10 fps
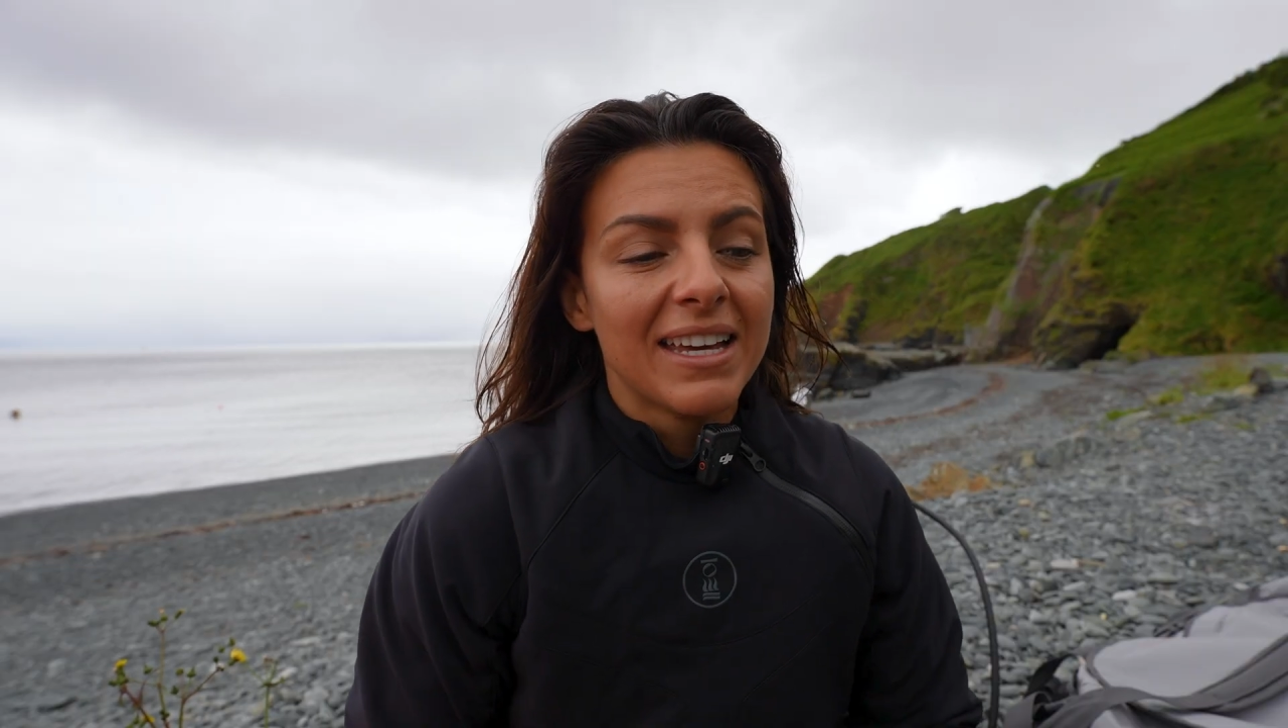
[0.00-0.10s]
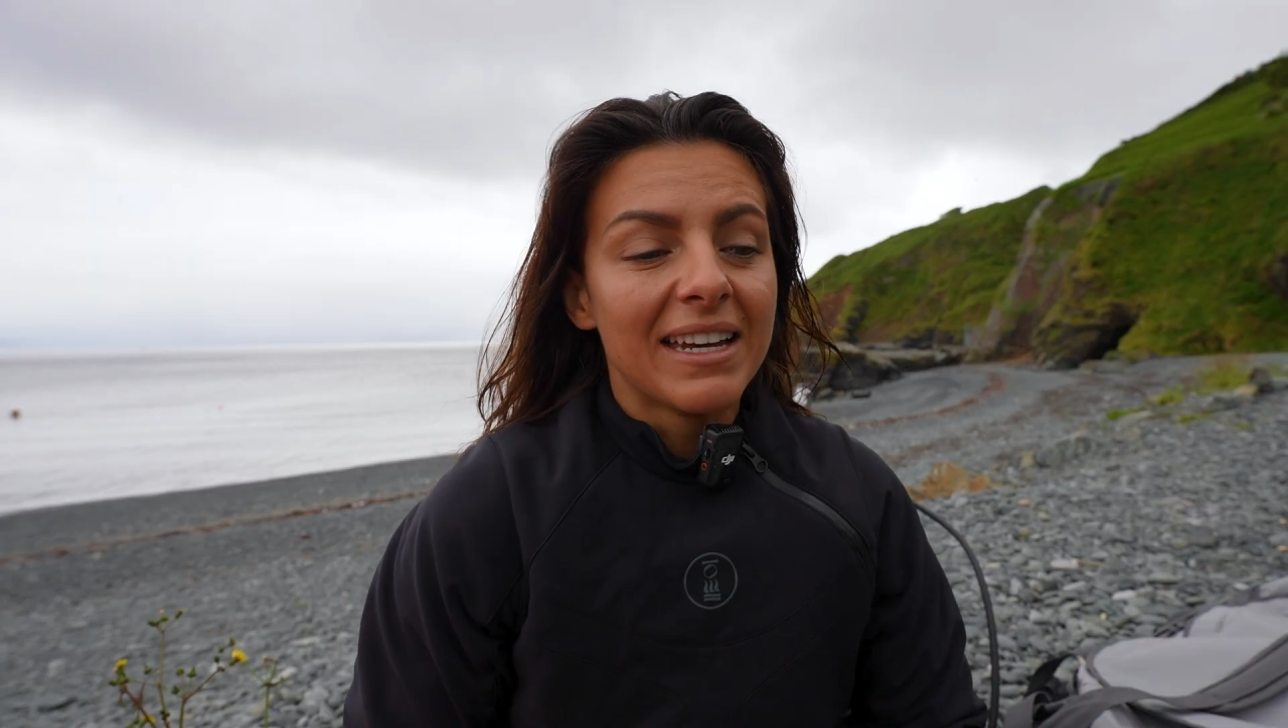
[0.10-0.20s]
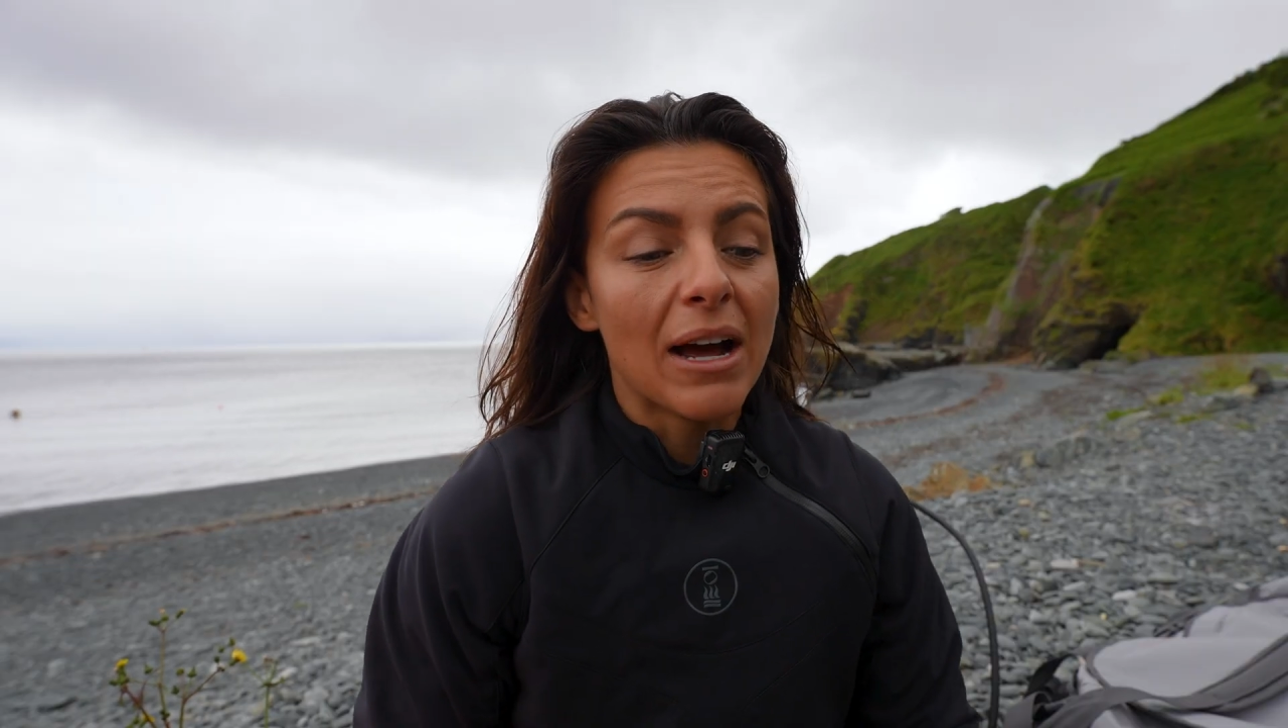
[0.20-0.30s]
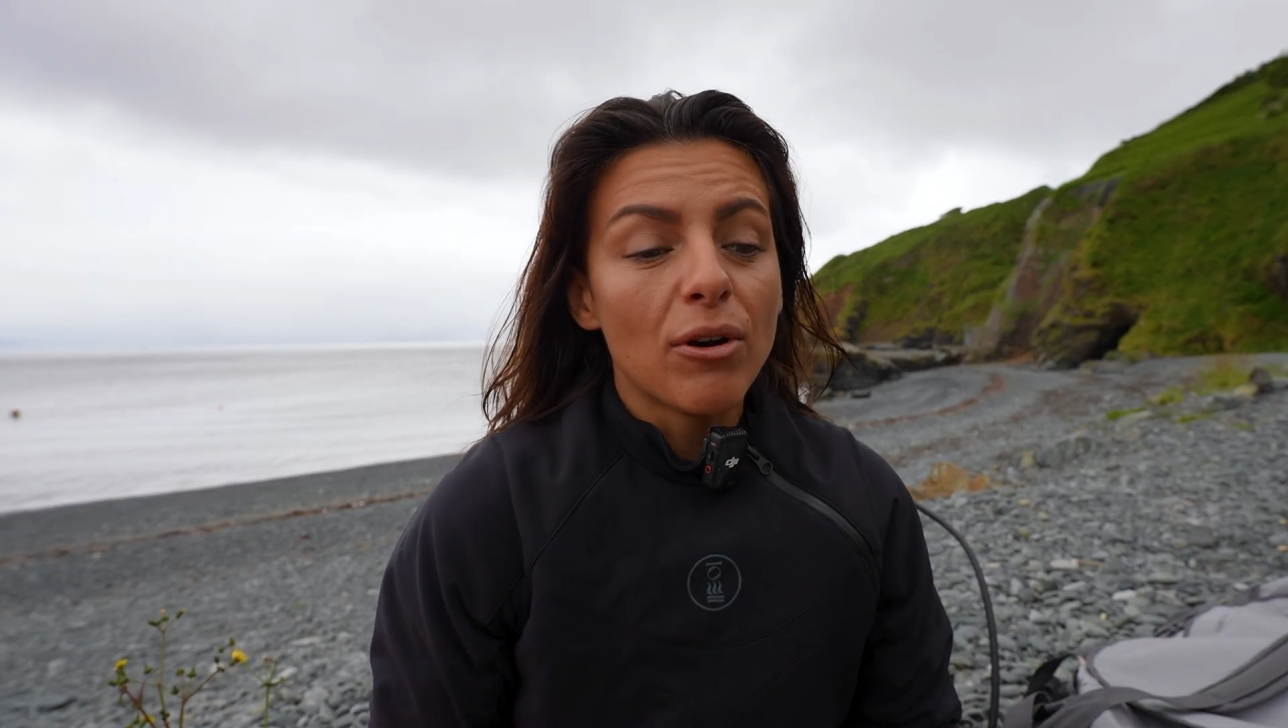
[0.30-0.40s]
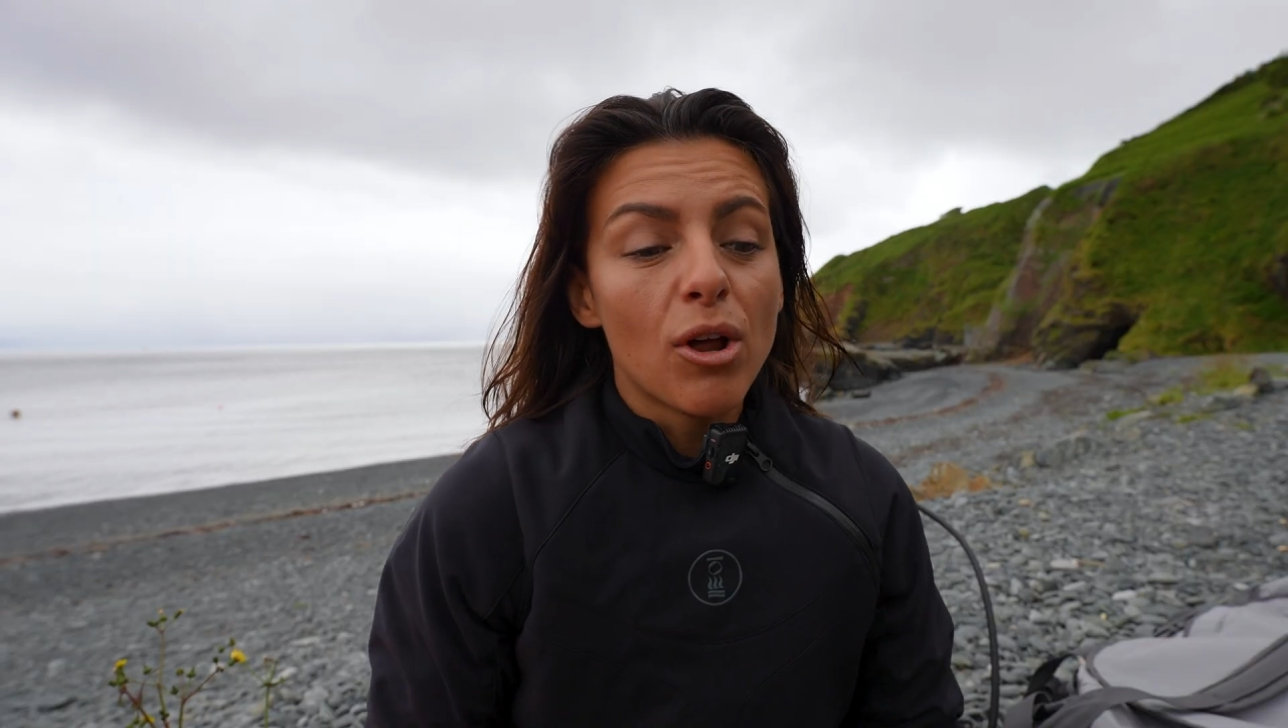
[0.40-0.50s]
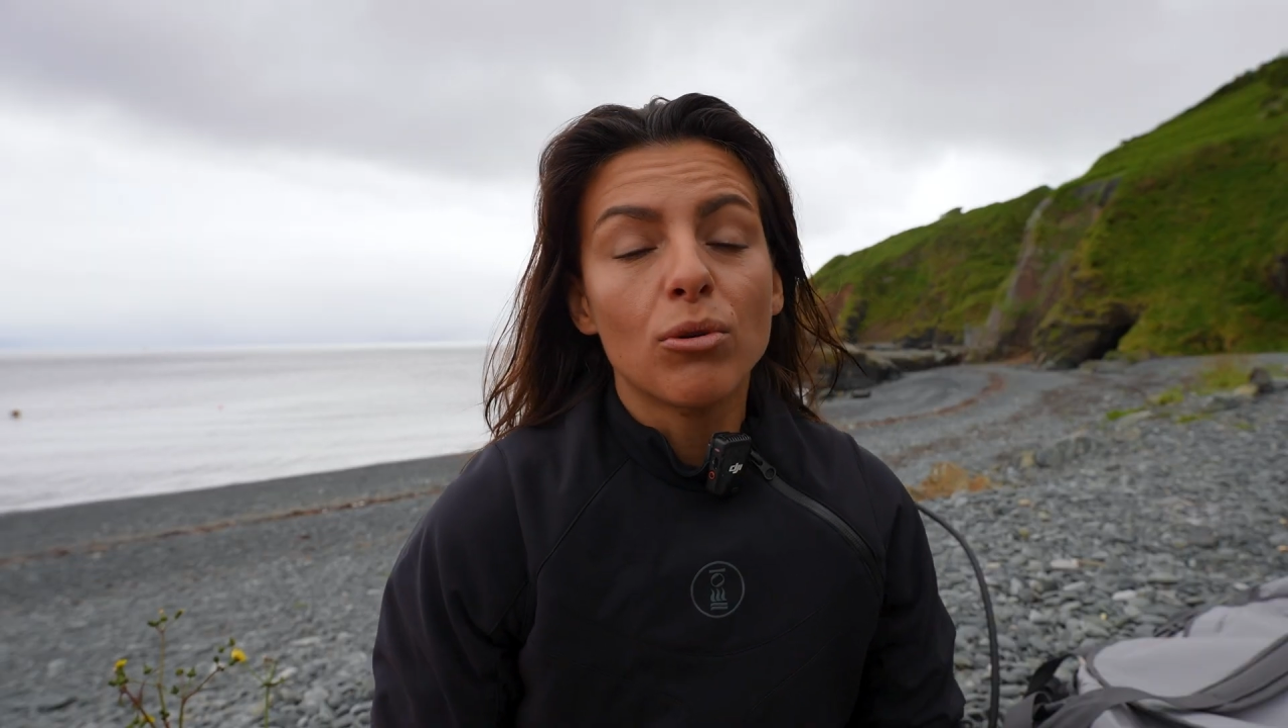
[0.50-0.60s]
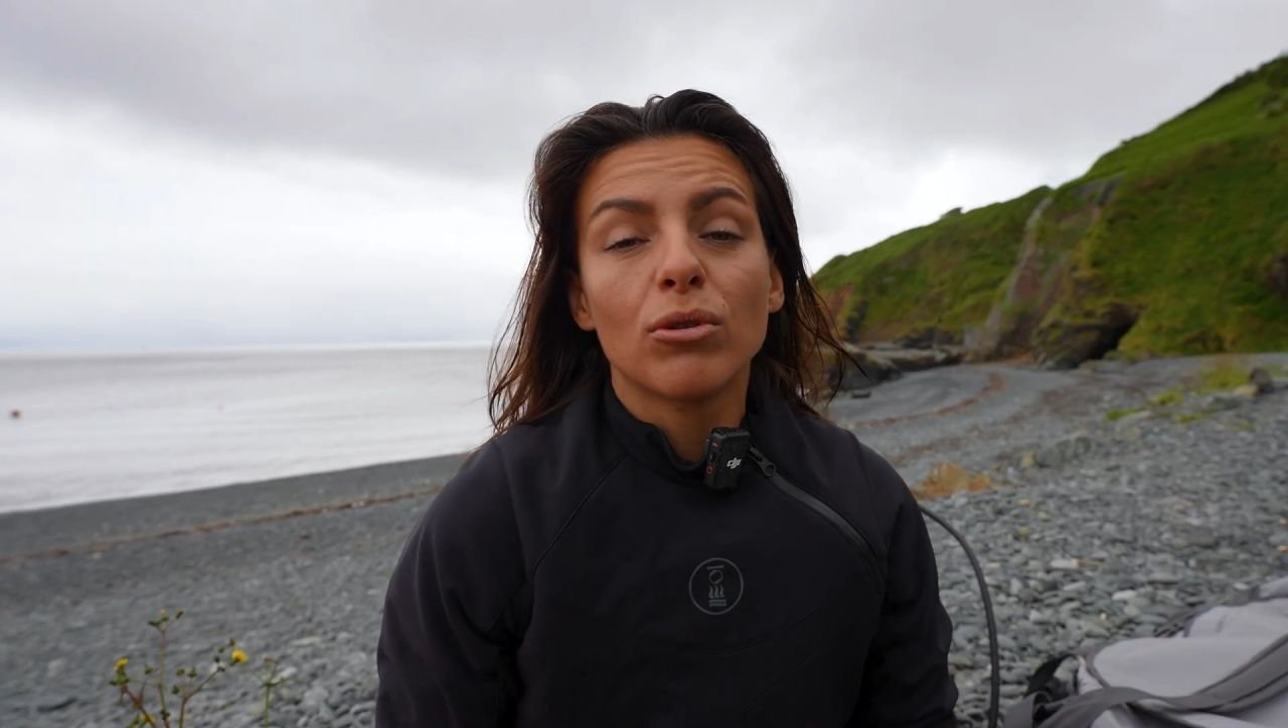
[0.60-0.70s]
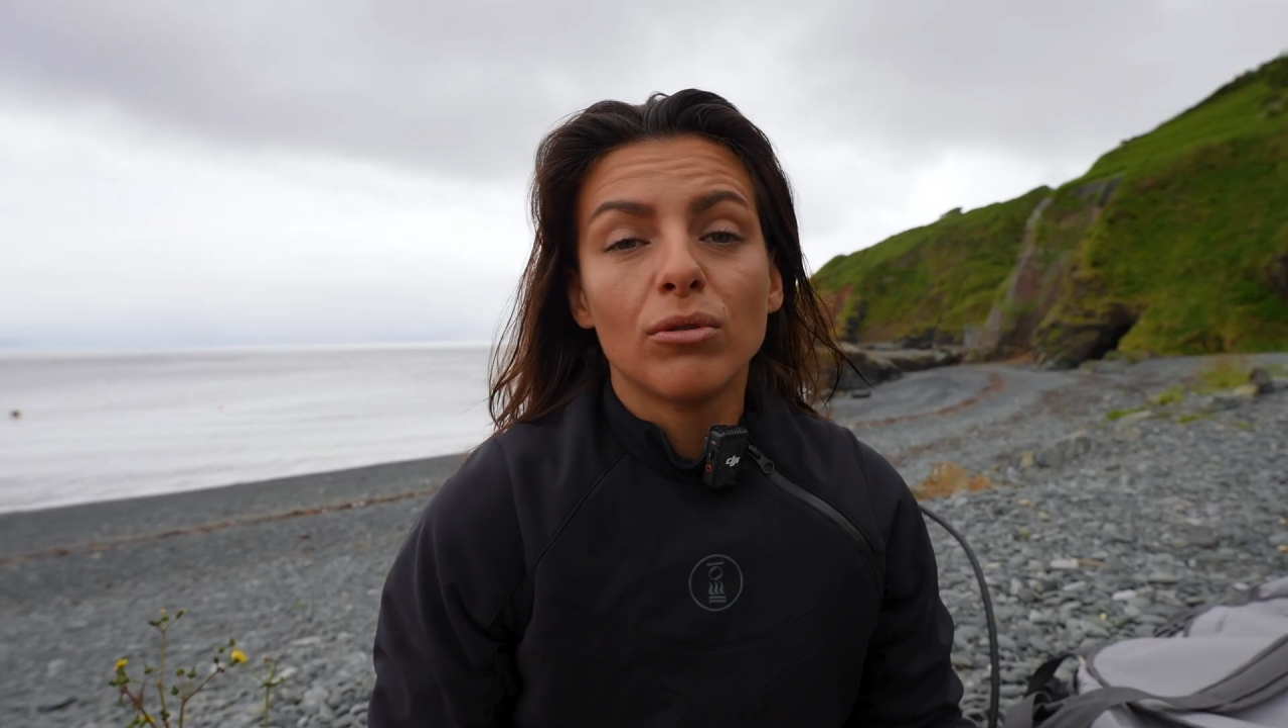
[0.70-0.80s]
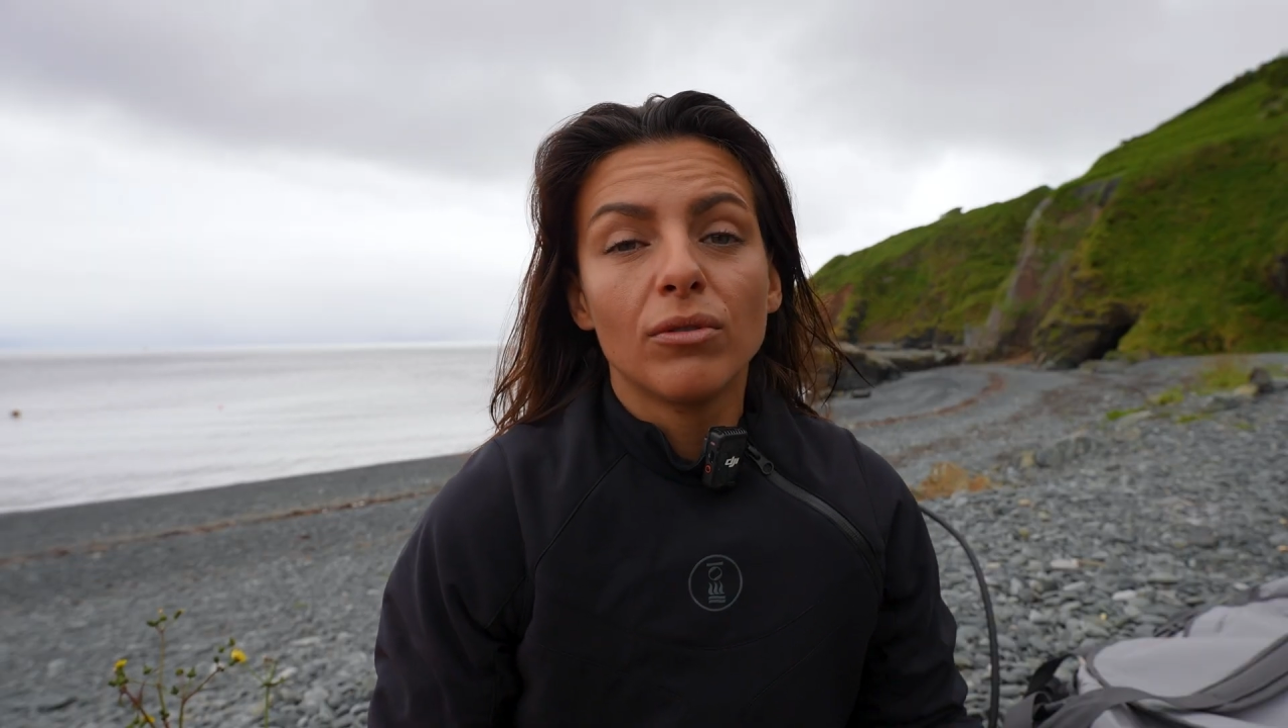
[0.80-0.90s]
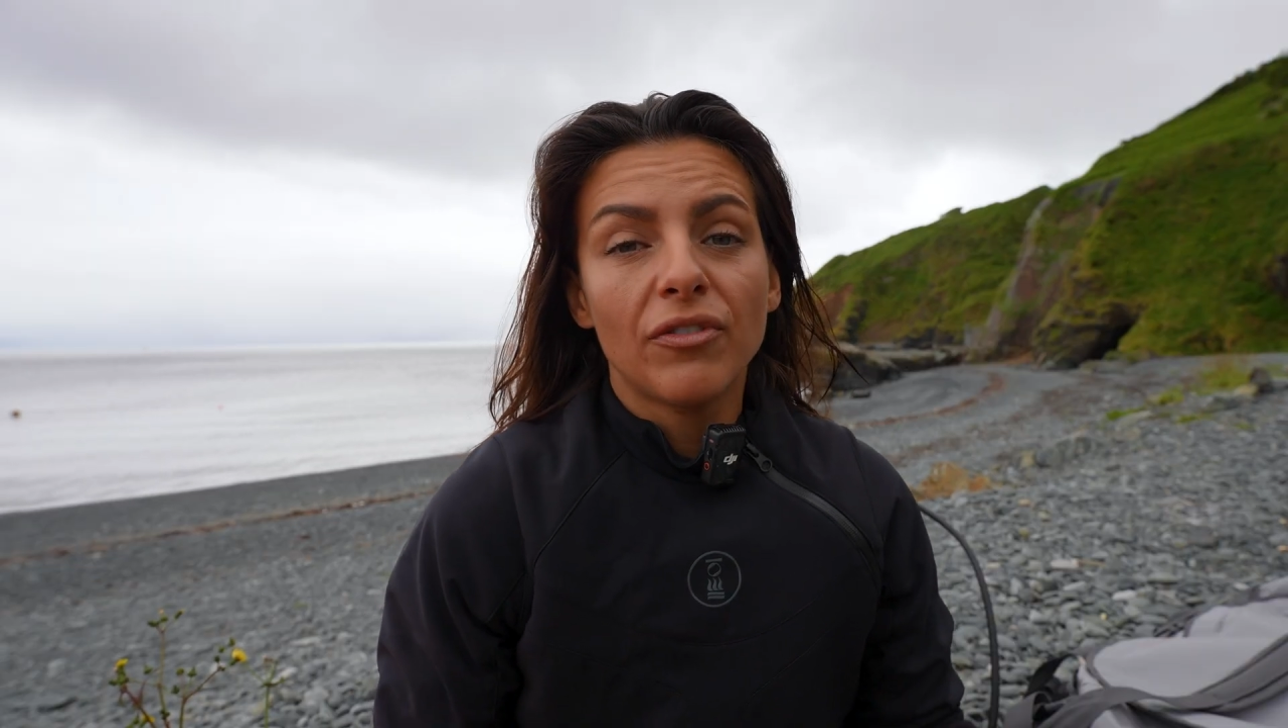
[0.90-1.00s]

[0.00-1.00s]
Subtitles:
Now, local